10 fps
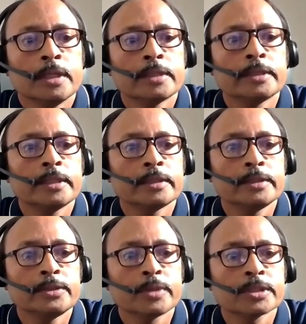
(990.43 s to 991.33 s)
And then
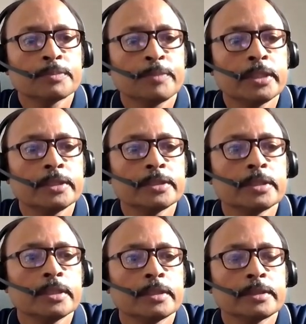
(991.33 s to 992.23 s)
this one, speak, is
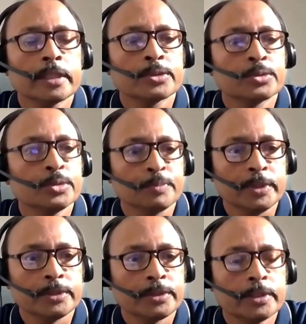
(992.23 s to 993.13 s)
the text to
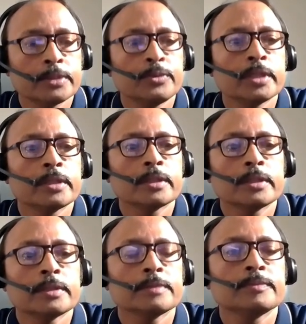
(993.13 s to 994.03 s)
speech. Here we
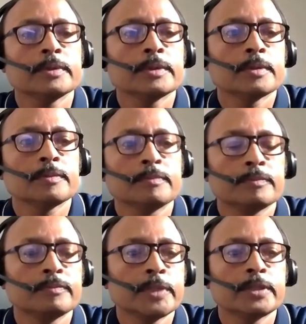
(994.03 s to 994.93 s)
are
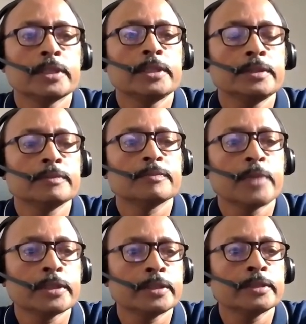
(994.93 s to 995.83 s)
basically
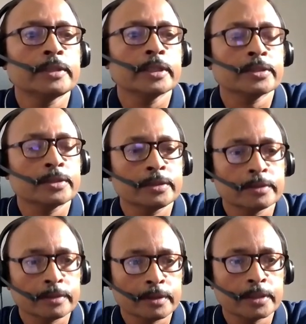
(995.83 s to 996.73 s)
passing the text
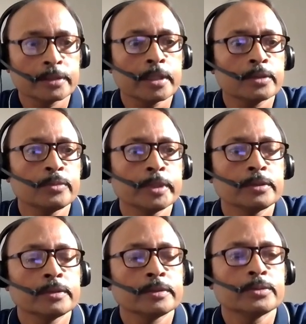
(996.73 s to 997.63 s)
as an
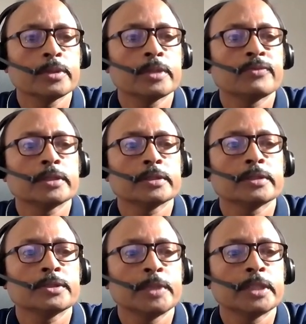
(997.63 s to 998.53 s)
argument to that
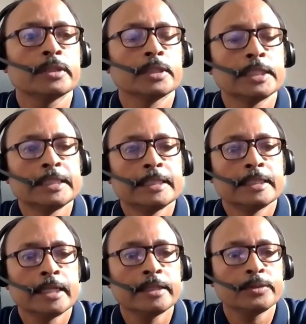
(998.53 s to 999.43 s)
function speak,
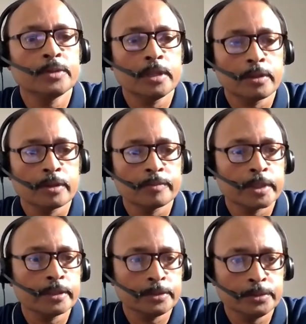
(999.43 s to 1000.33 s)
and it will
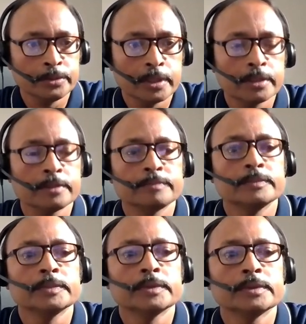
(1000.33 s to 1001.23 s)
convert it to
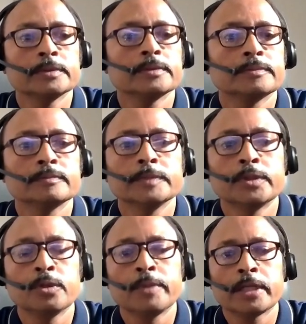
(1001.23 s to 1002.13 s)
the
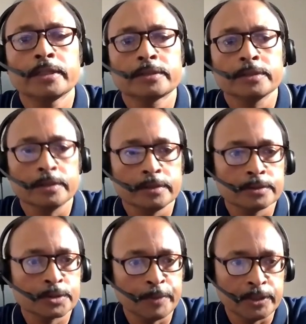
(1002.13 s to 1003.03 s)
equivalent
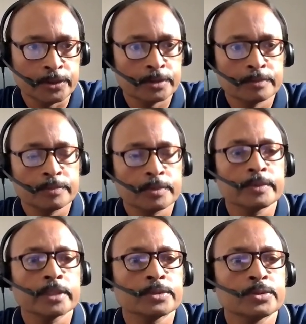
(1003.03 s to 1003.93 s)
speech,
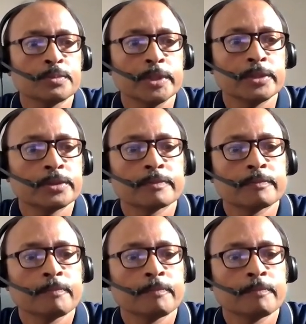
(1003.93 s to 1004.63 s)
from text to speech.